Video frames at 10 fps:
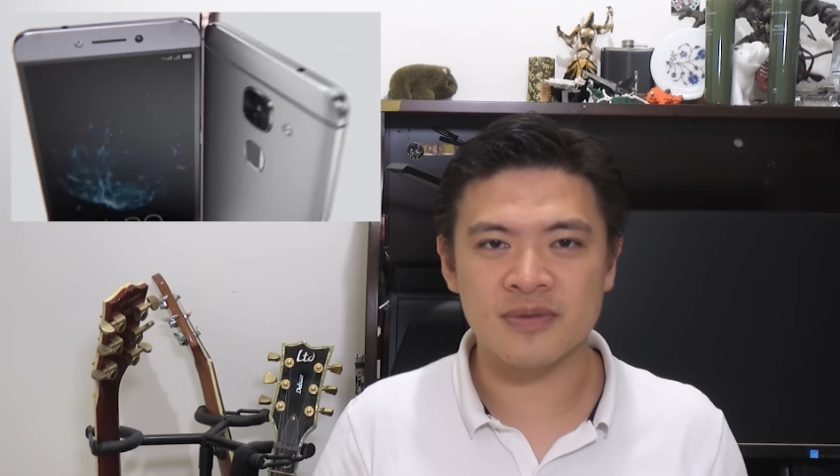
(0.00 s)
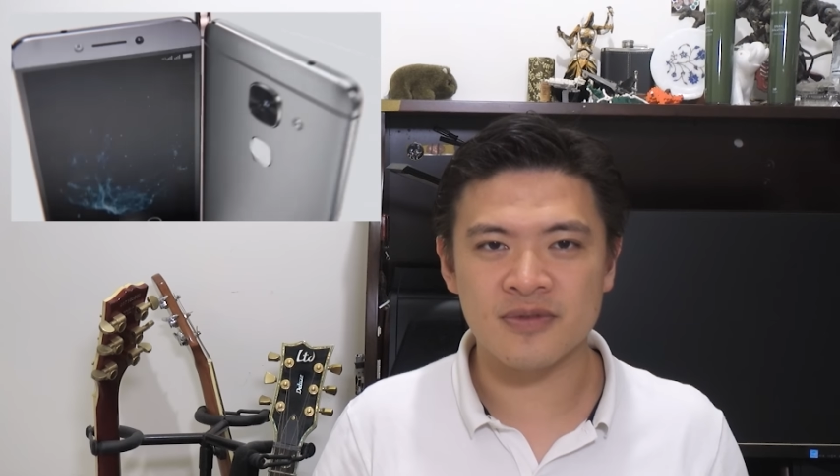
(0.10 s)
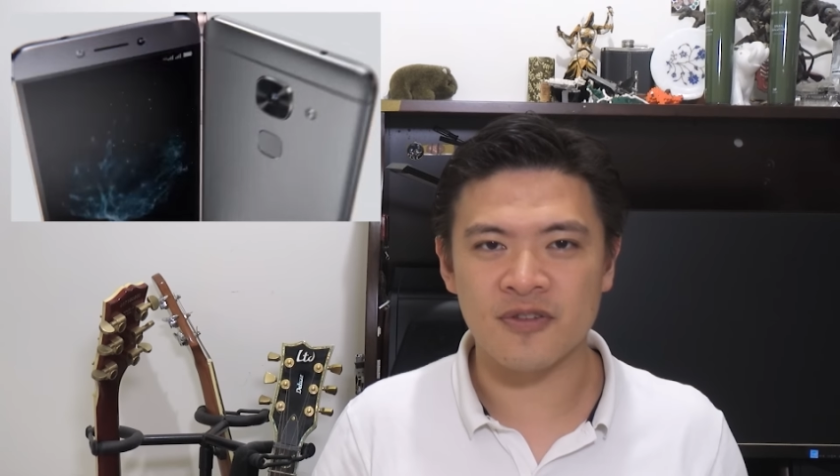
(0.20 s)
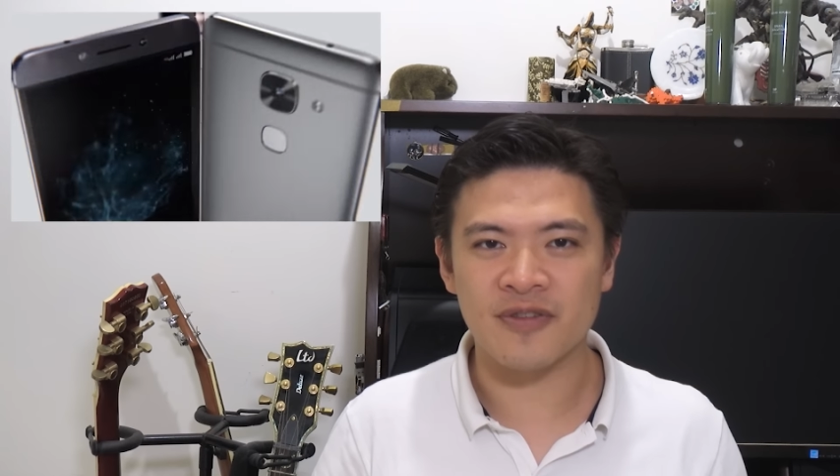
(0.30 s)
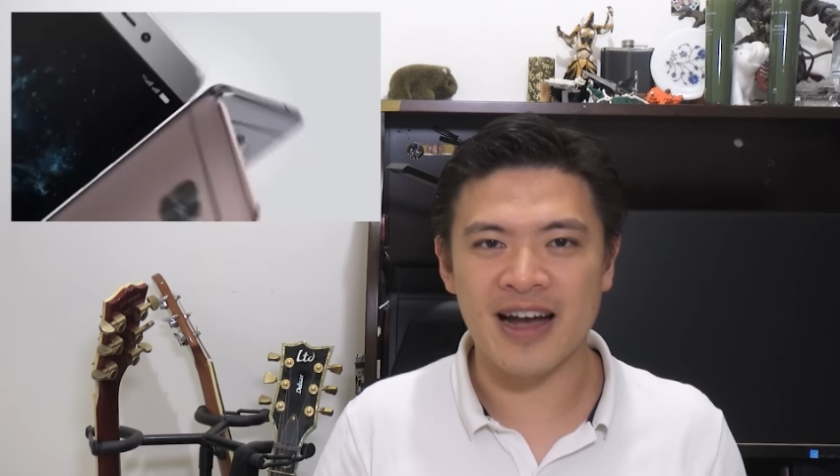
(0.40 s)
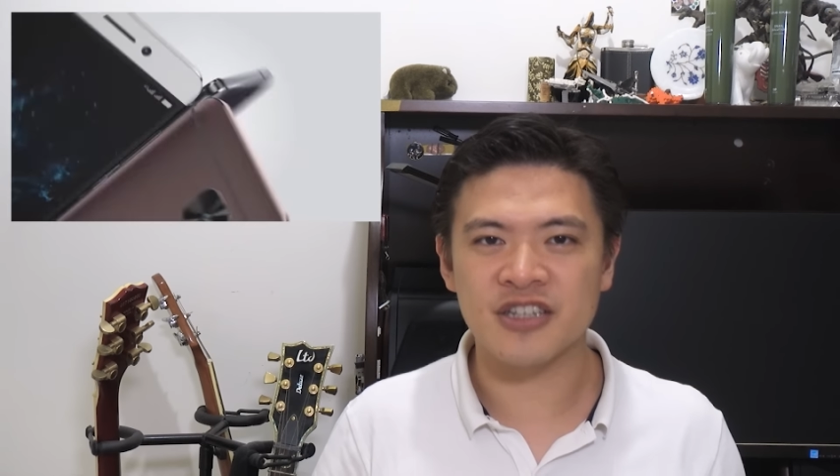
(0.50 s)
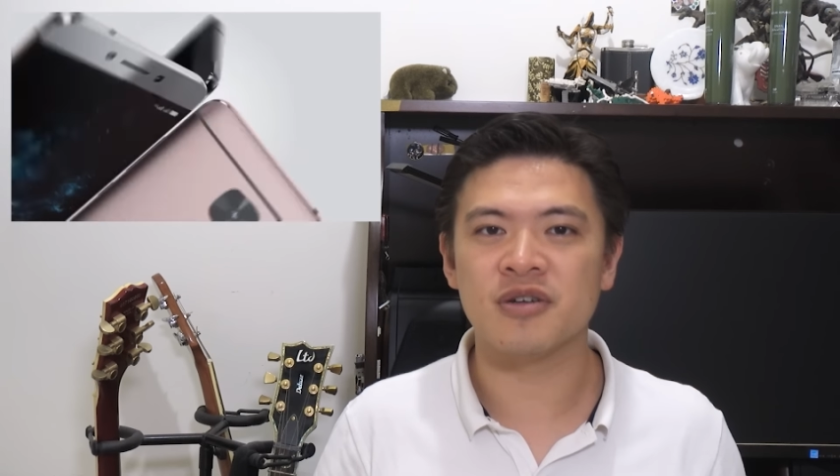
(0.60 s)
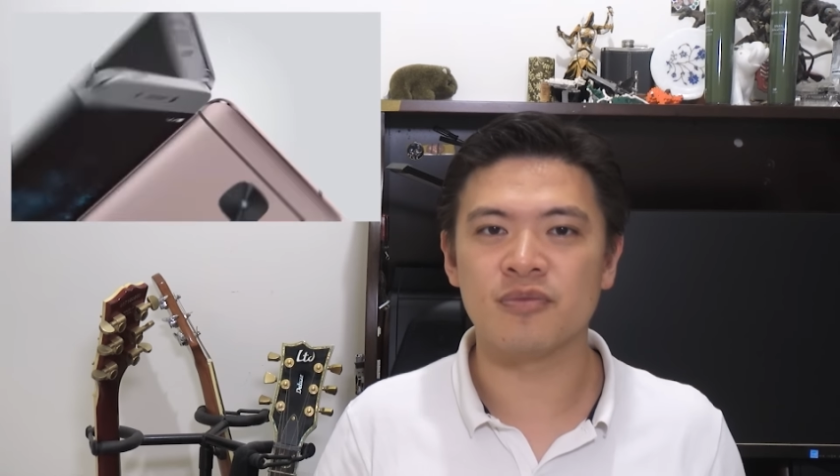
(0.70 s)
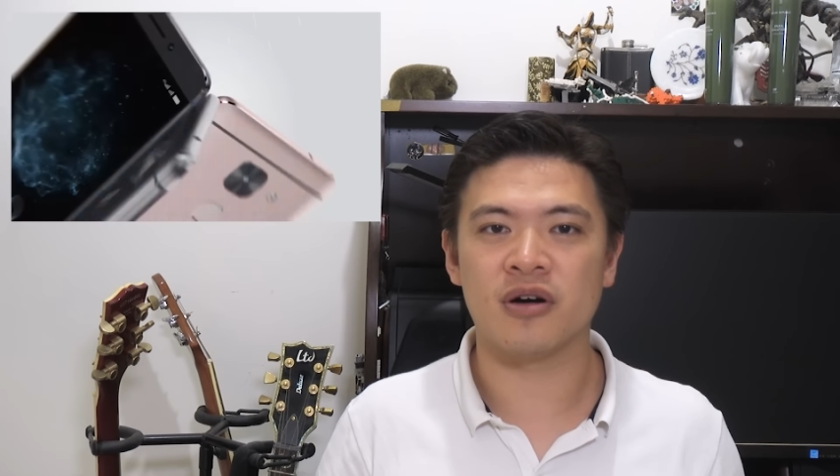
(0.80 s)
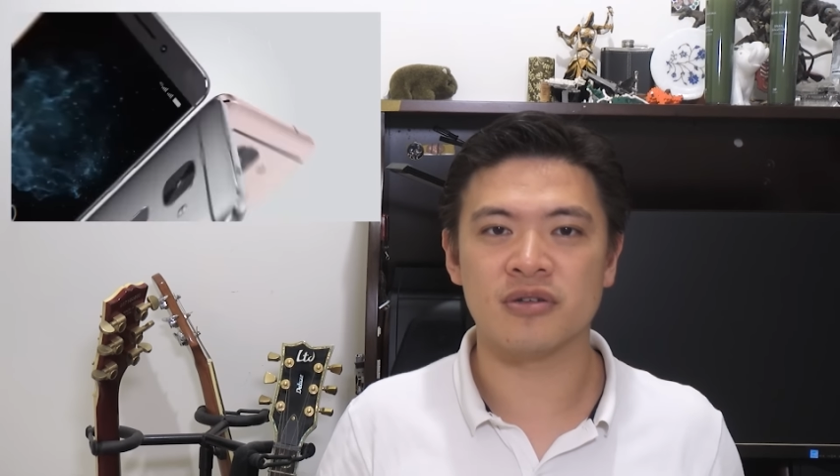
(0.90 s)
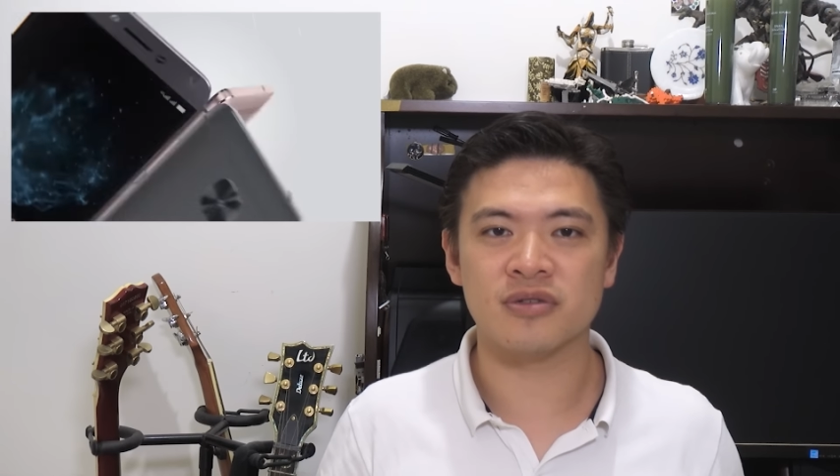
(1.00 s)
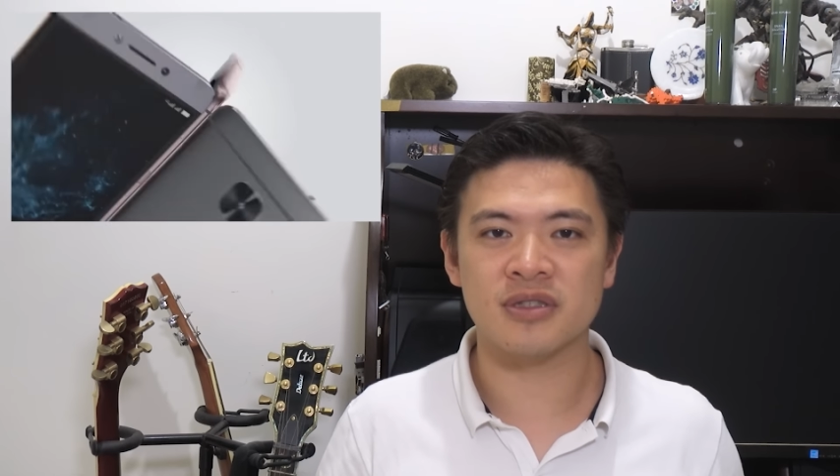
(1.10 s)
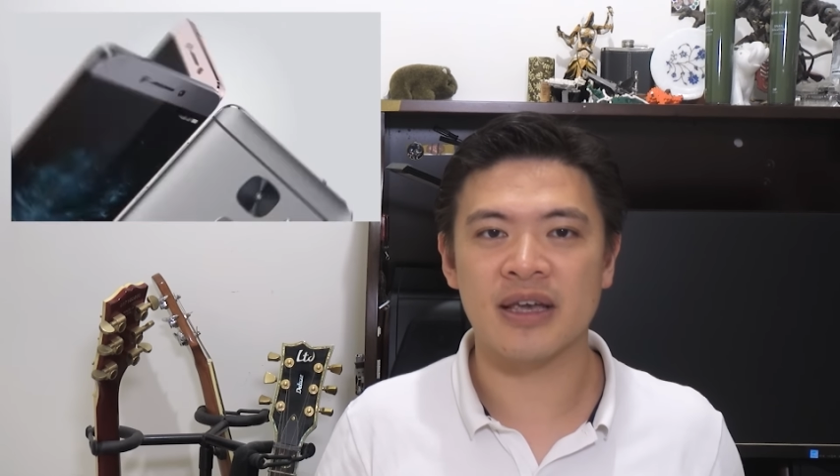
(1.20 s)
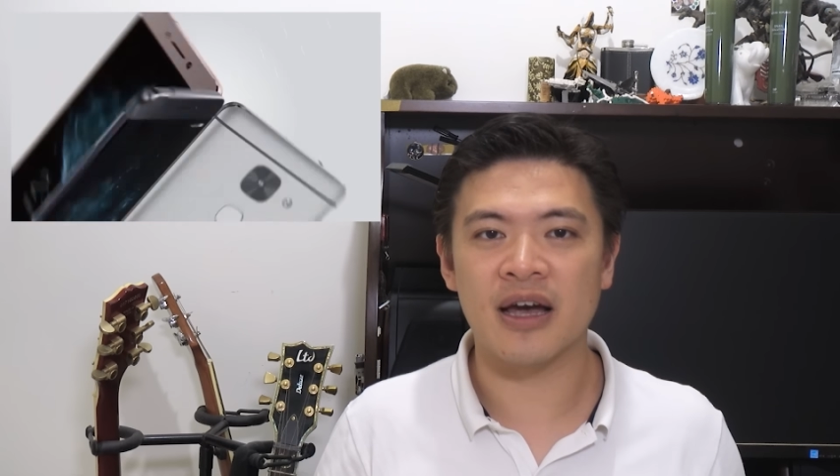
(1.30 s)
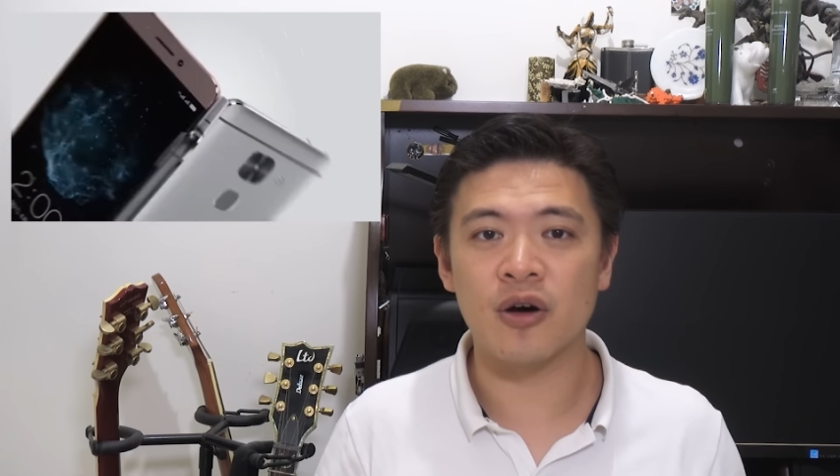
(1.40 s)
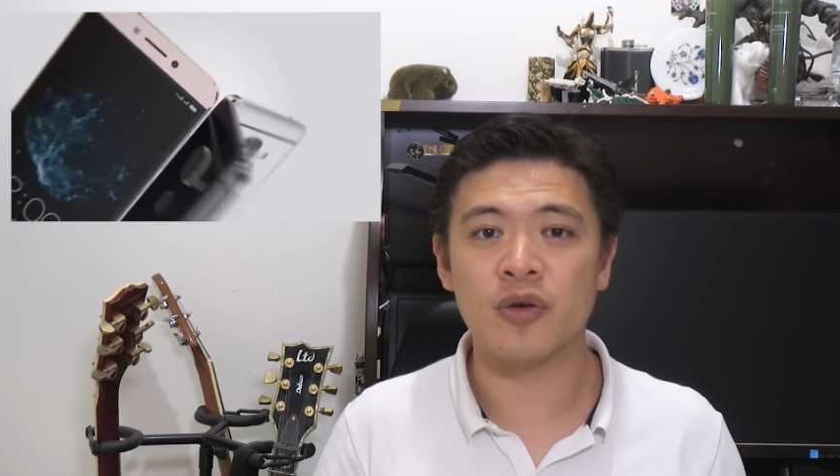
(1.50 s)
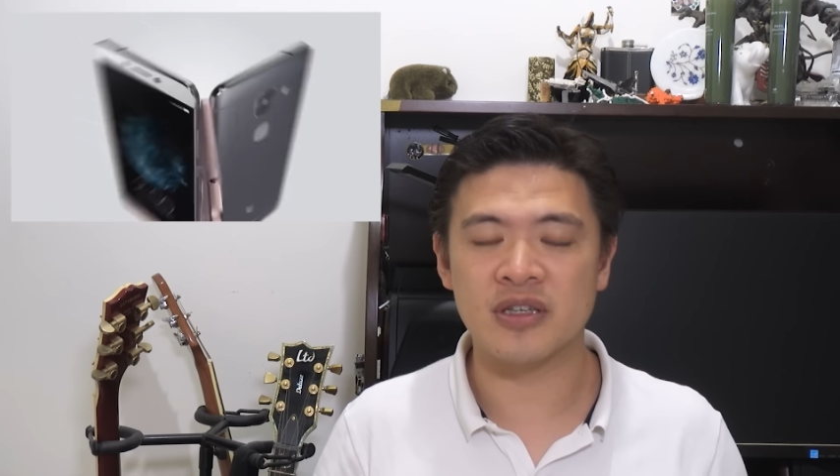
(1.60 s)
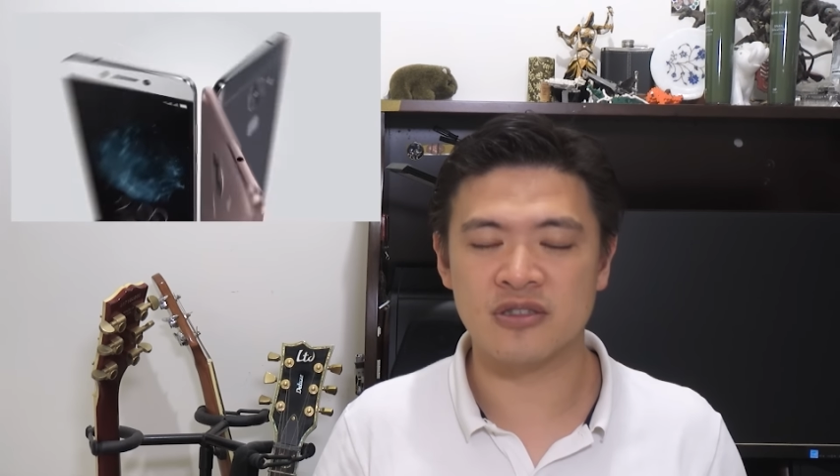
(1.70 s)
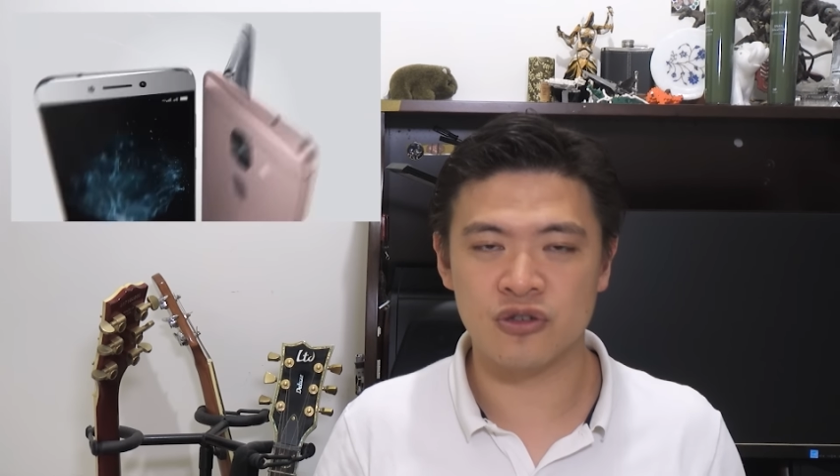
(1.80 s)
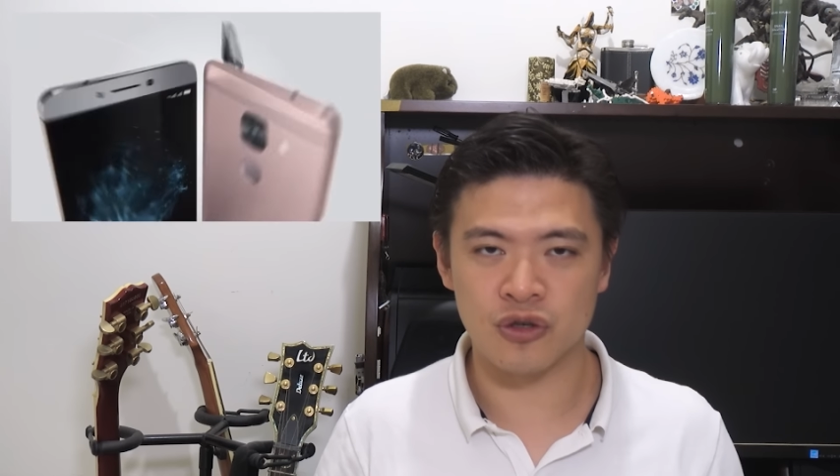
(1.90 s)
the flagship models, the
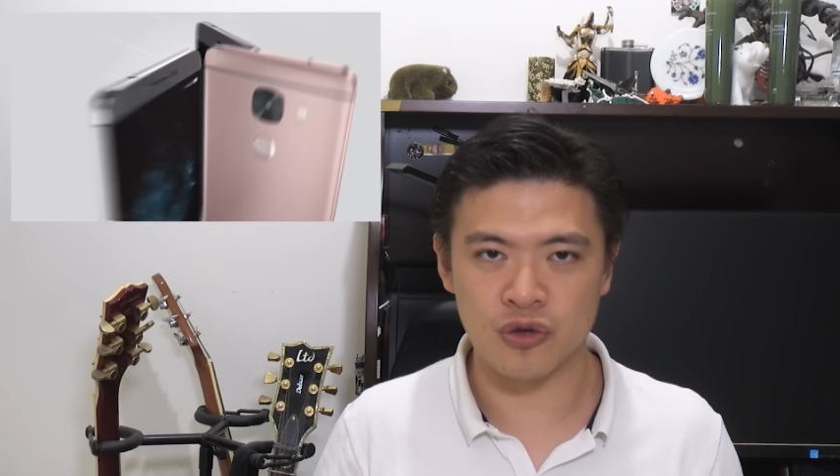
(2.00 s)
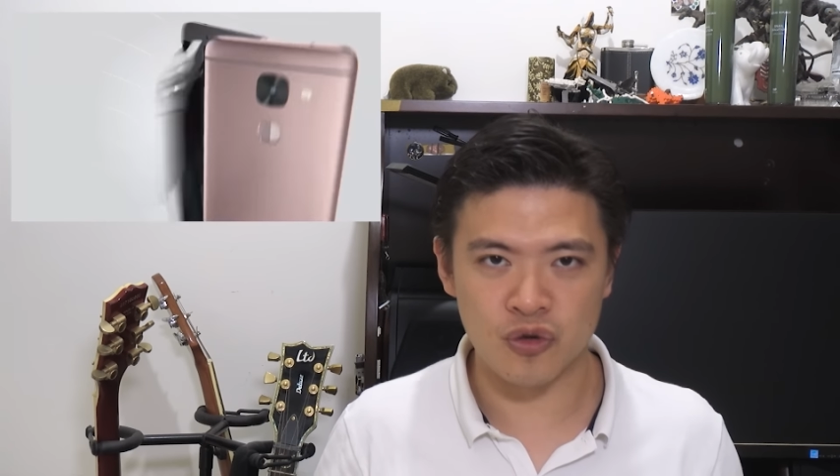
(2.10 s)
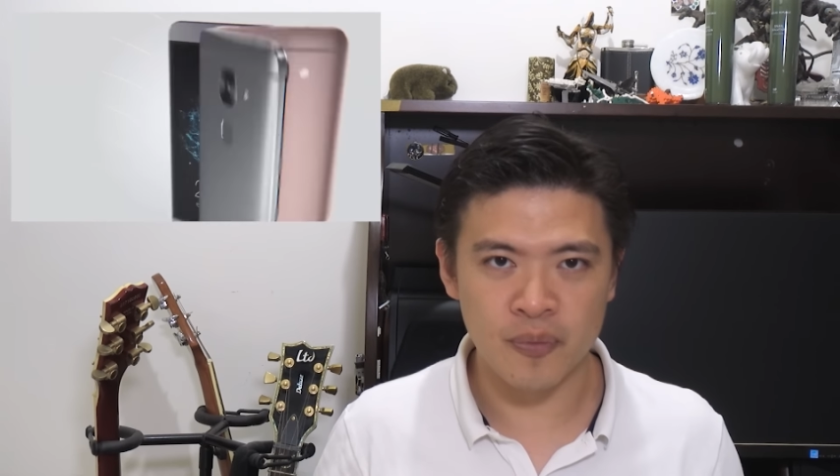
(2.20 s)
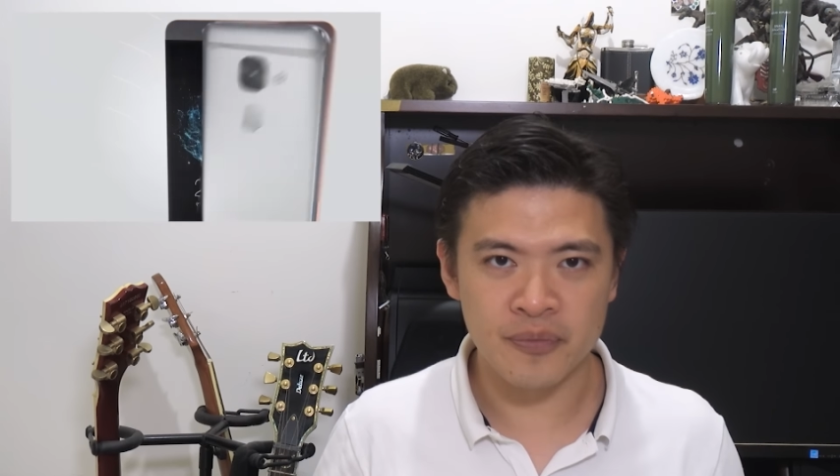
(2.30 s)
LE2.